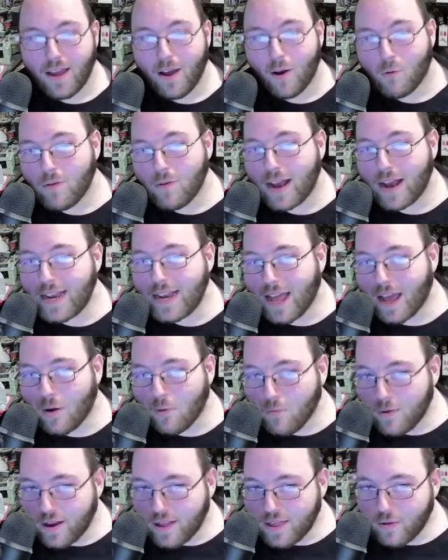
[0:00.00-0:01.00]
right now,
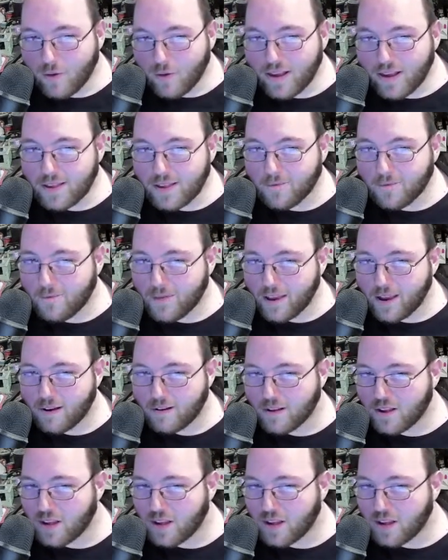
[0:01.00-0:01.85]
one of the ways that figures,